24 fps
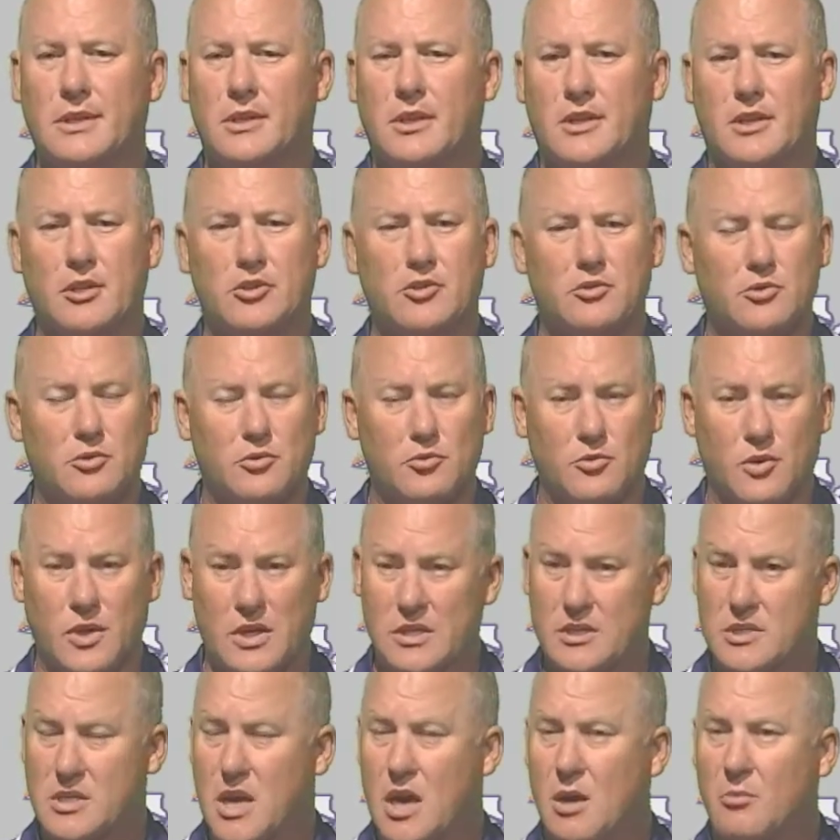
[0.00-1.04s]
They do a
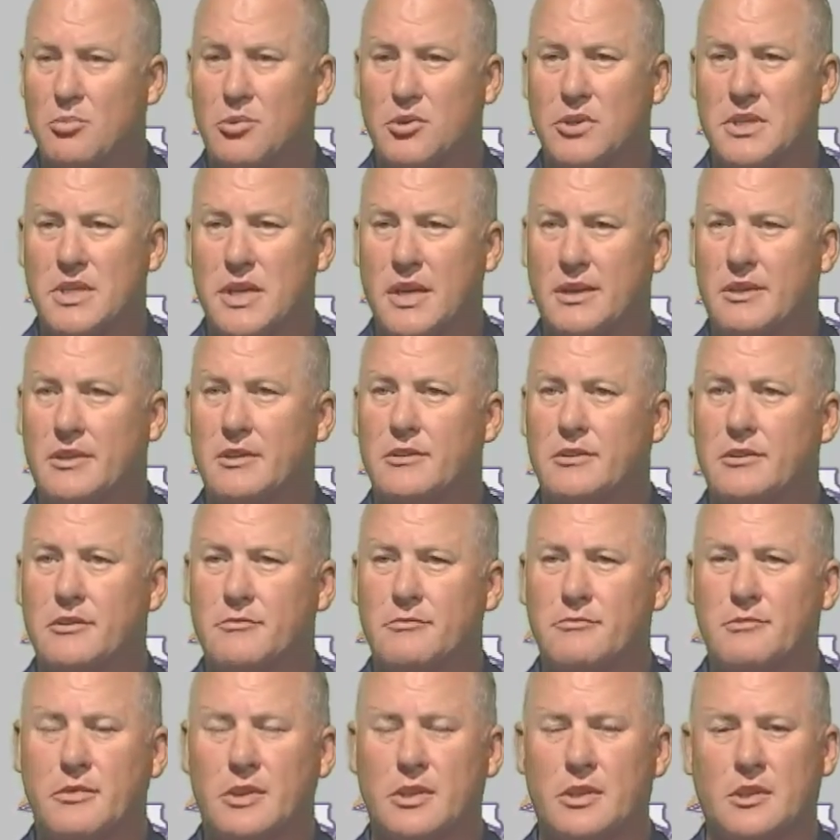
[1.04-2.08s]
great job protecting
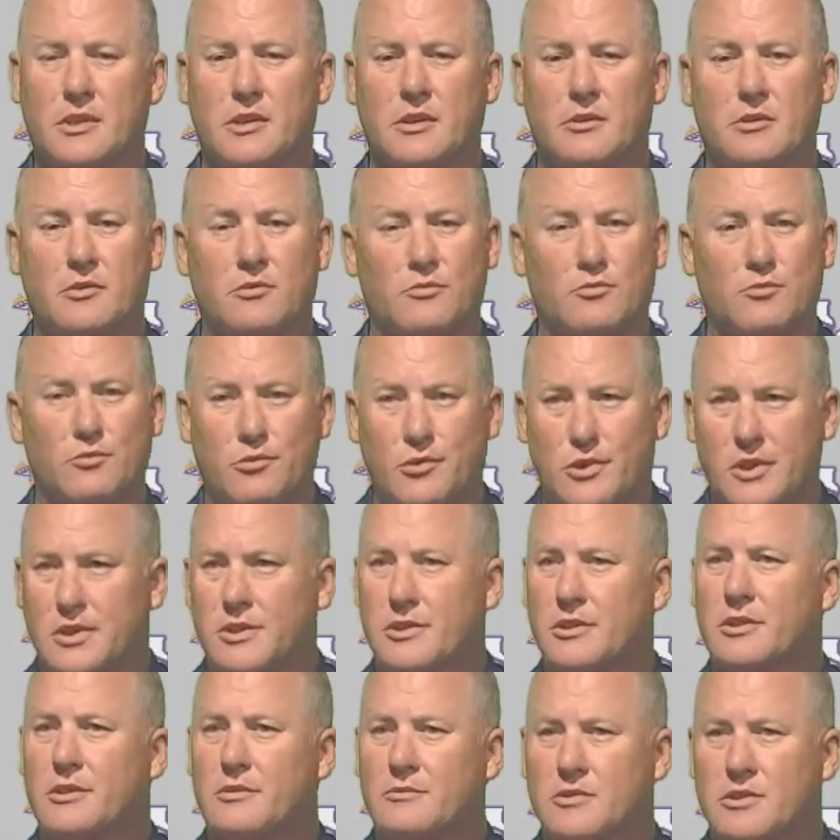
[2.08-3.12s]
him. Really
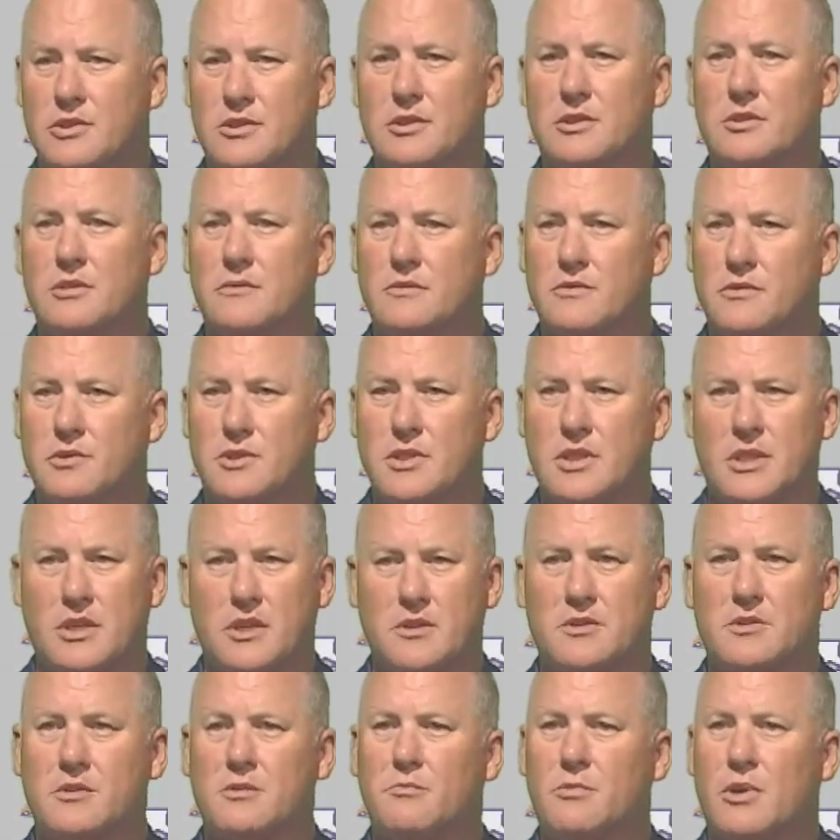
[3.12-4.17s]
good receivers,
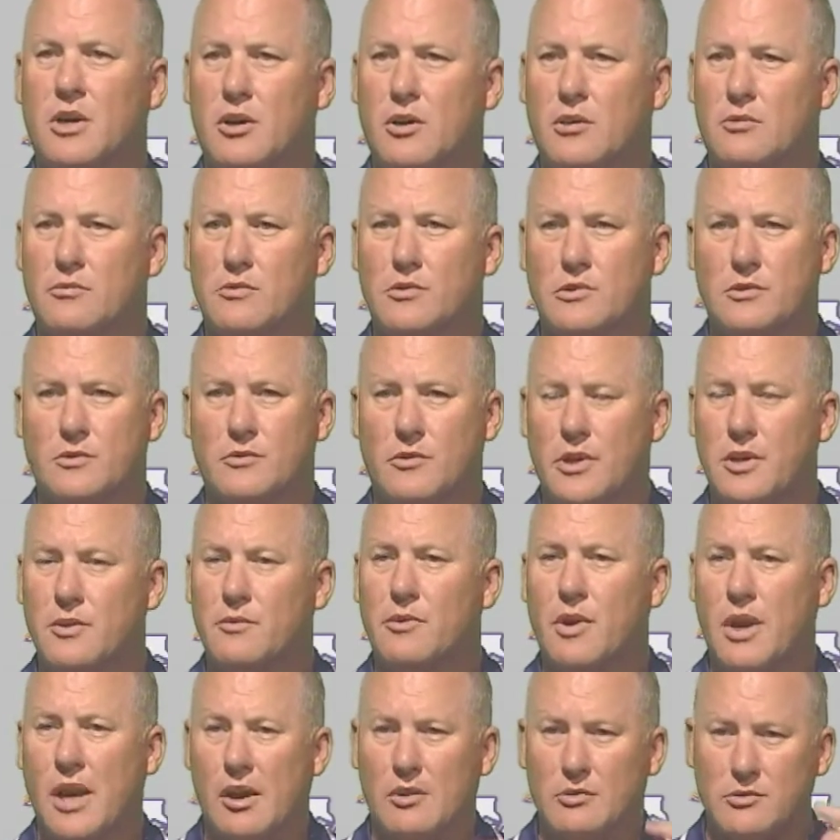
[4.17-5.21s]
catch the ball, run great
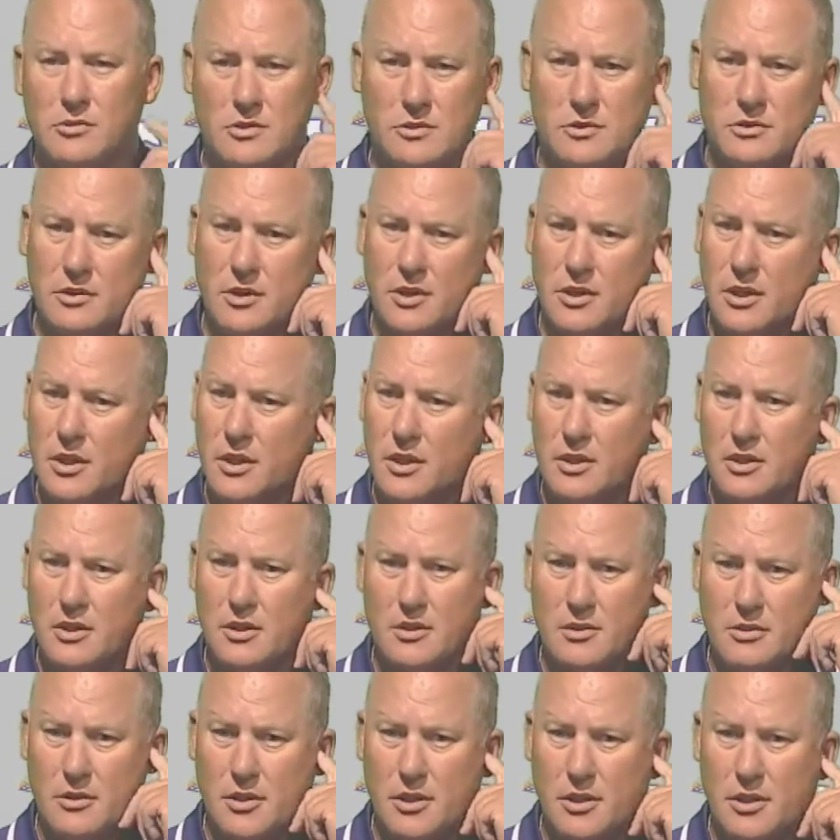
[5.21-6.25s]
routes,
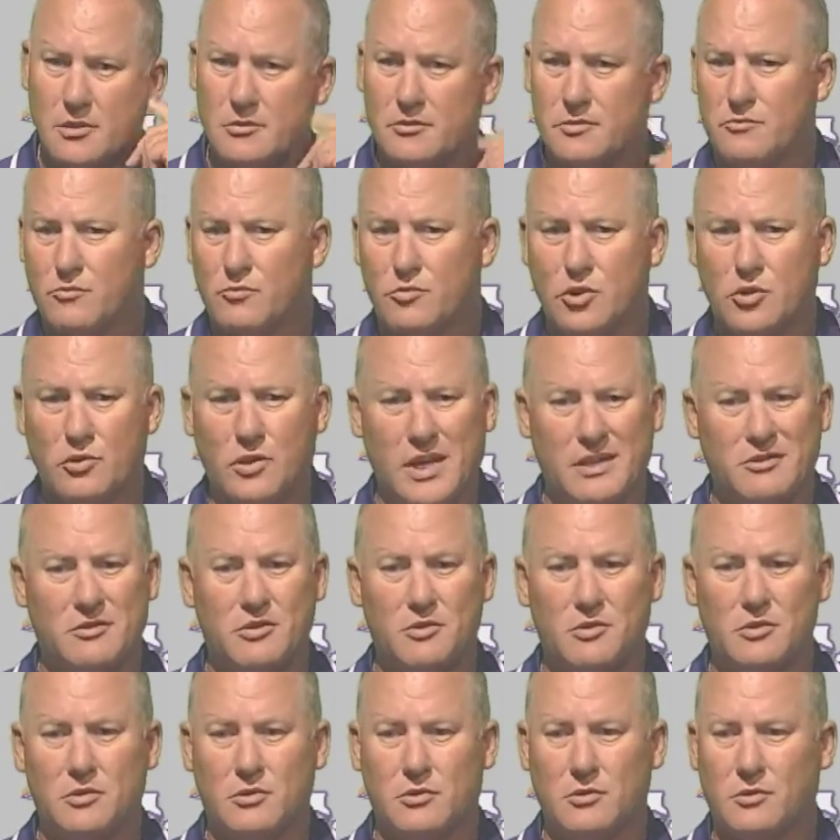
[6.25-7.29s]
and we're going to have to
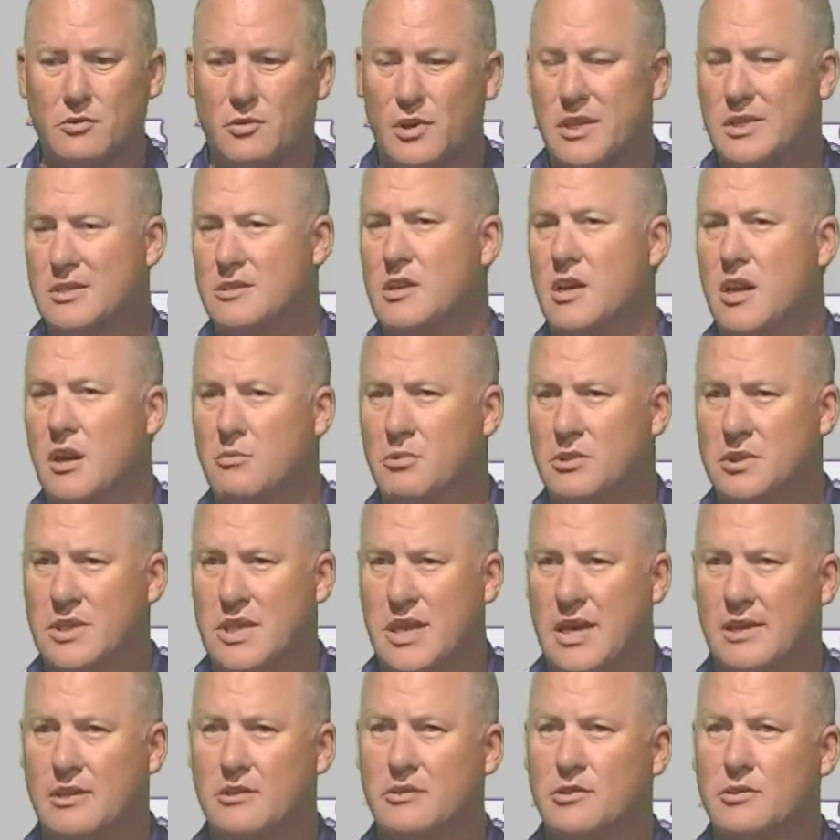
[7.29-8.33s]
do a great job of
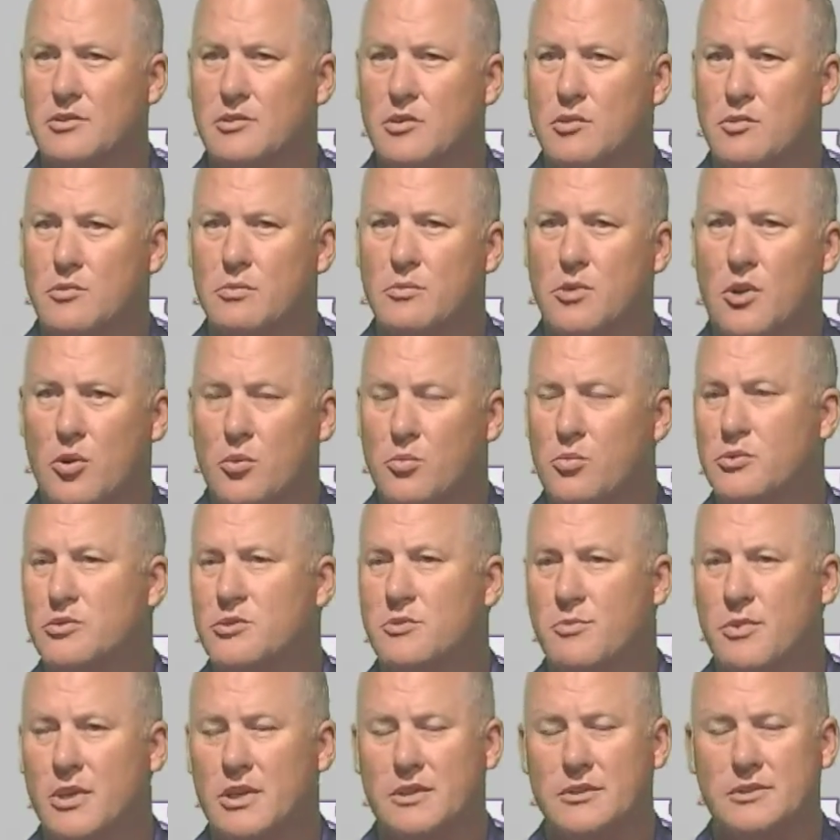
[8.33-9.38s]
tackling in open
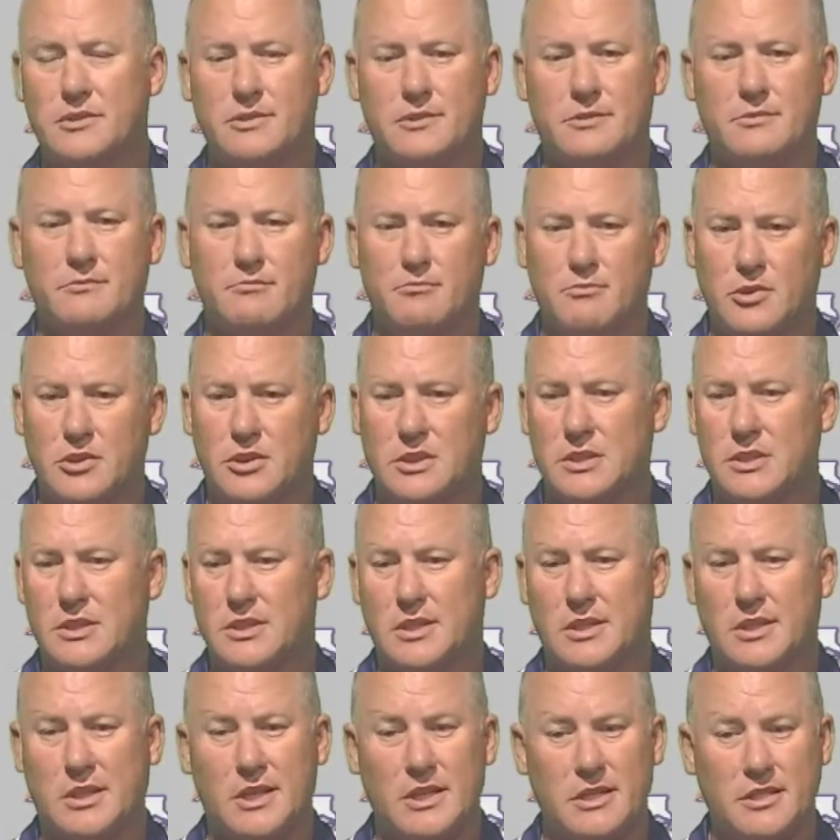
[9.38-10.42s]
space, but
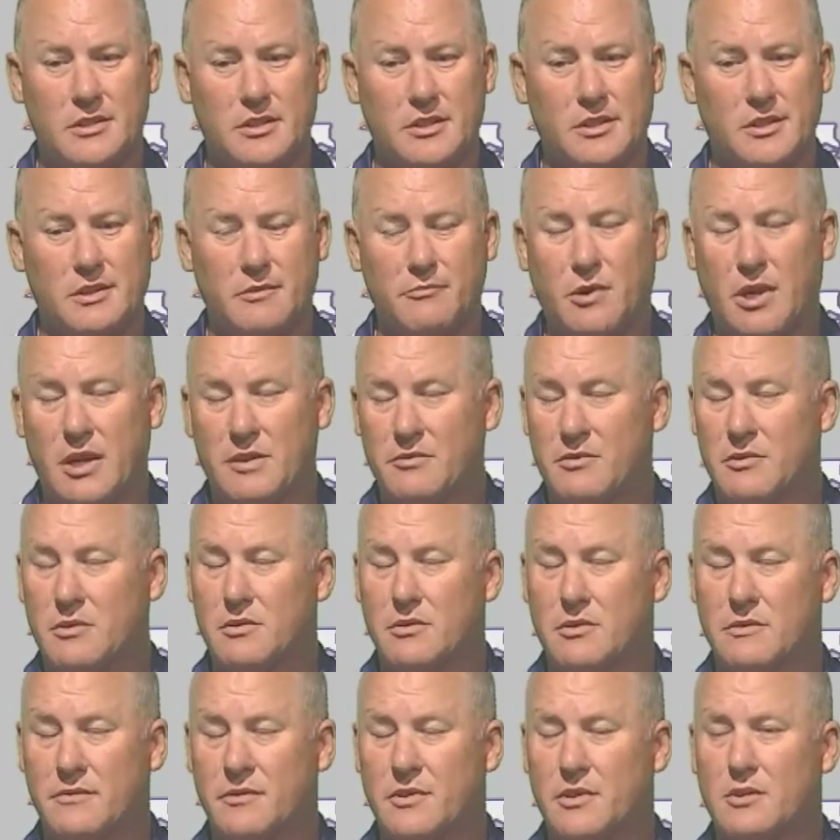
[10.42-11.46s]
we have to
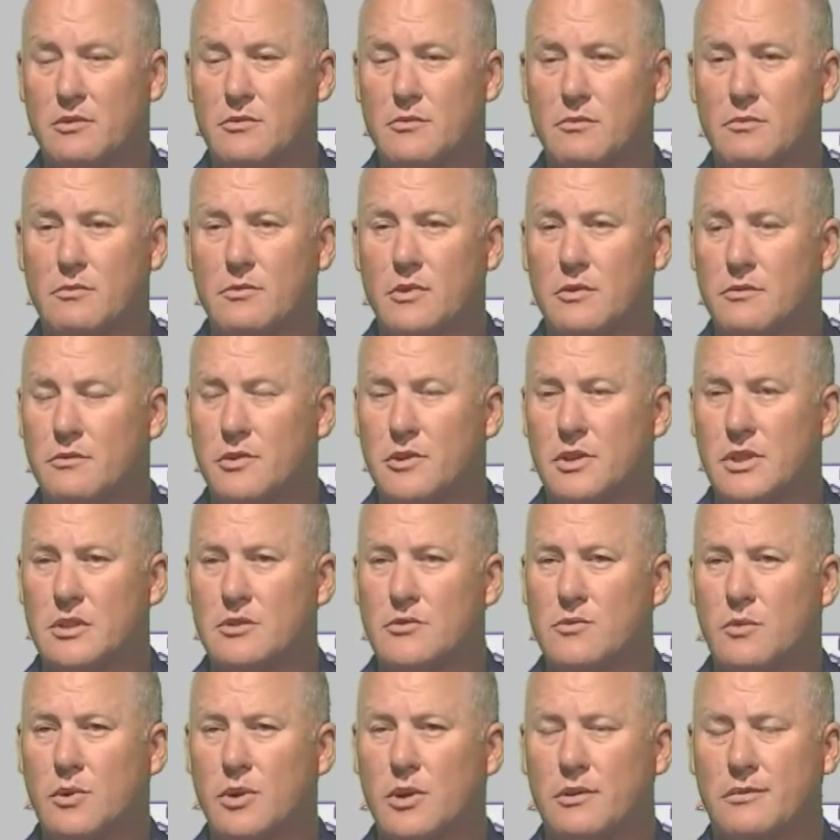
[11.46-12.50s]
defend the run
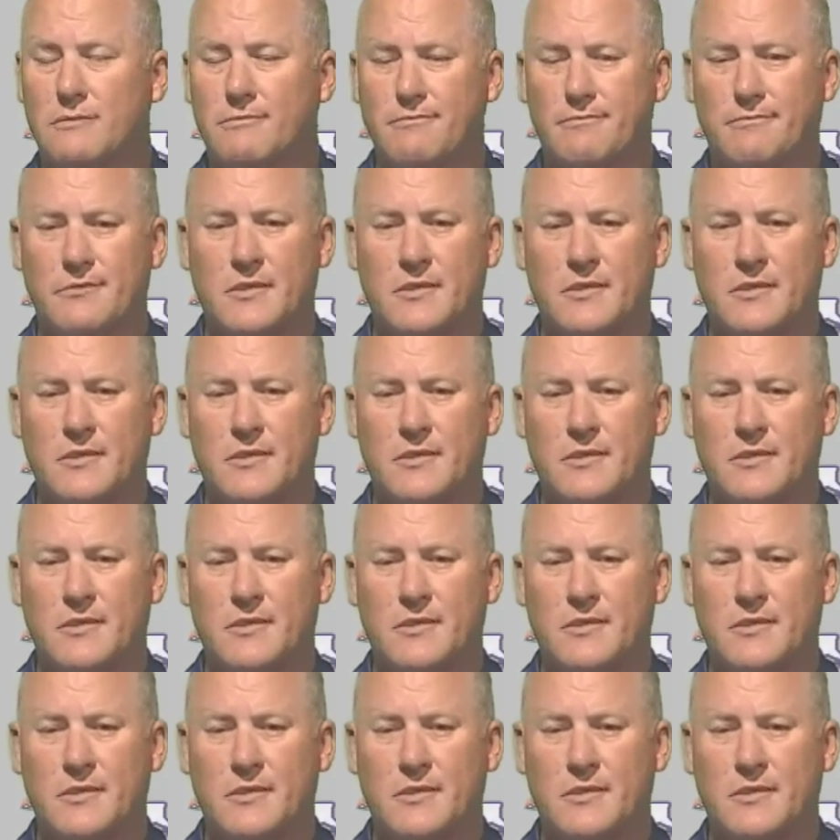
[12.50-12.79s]
as well.